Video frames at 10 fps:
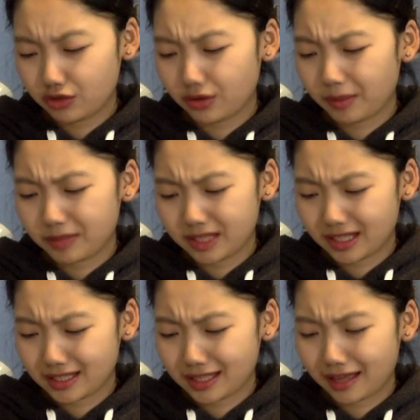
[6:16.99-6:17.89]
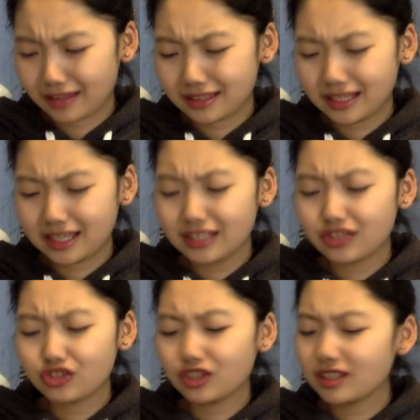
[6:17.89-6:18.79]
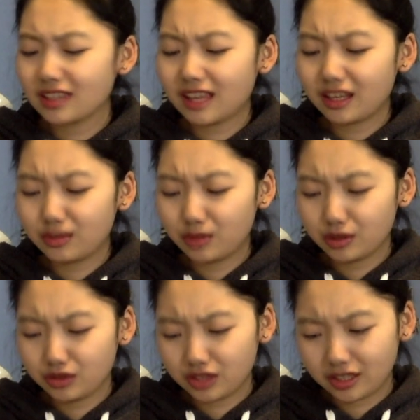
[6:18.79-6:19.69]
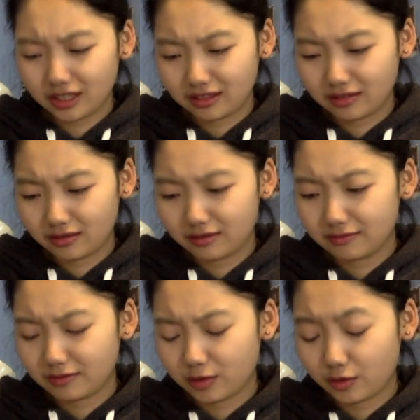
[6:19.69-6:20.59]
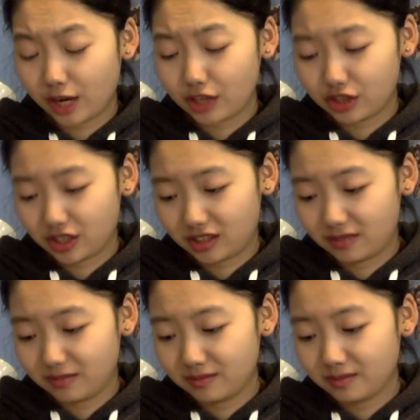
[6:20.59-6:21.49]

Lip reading: drumsticks that taste just like a real chicken. Fried chicken.